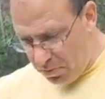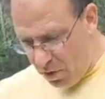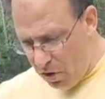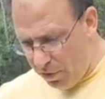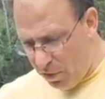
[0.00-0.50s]

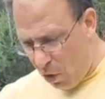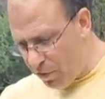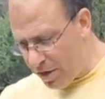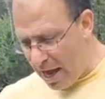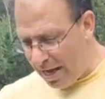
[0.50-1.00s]
of
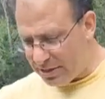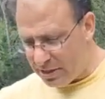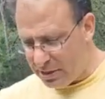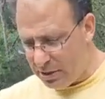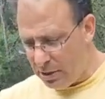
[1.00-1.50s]

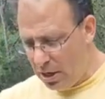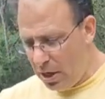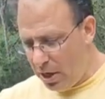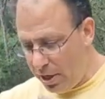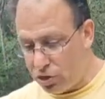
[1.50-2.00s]
overgassing.
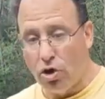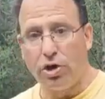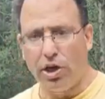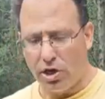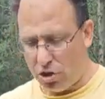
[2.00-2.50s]
It's going
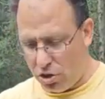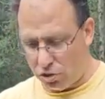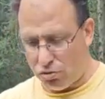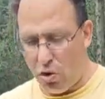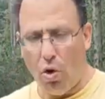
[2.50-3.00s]
to
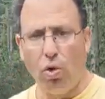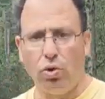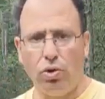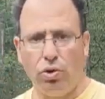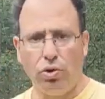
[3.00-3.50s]
control
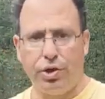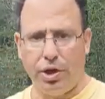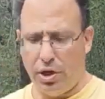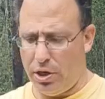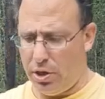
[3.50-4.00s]

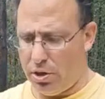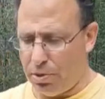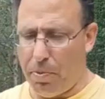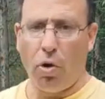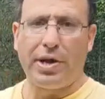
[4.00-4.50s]
the
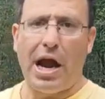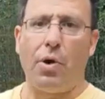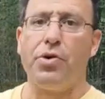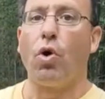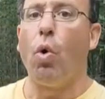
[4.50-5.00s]
bolt
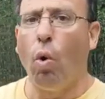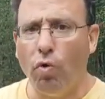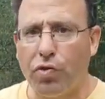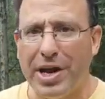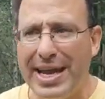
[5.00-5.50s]
carrier
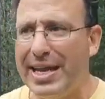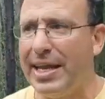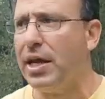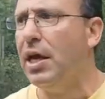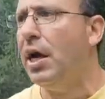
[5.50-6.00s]
overheating.